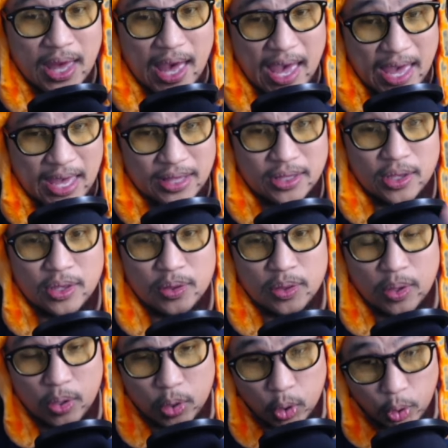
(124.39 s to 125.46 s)
and
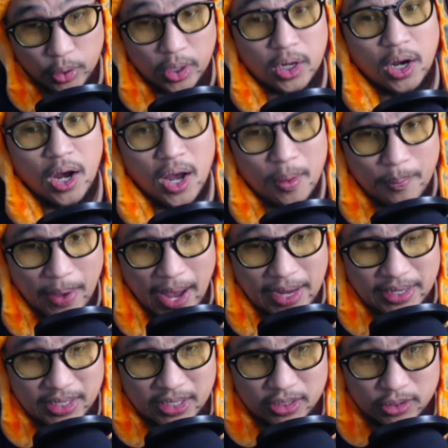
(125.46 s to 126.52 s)
go to combat,
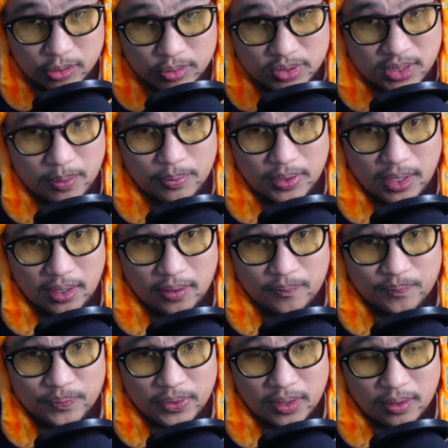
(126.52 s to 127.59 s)
it can do something,
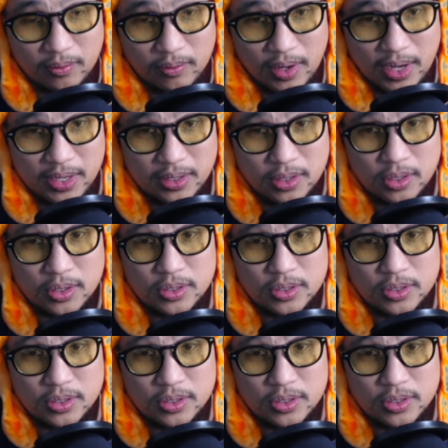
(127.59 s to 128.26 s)
right?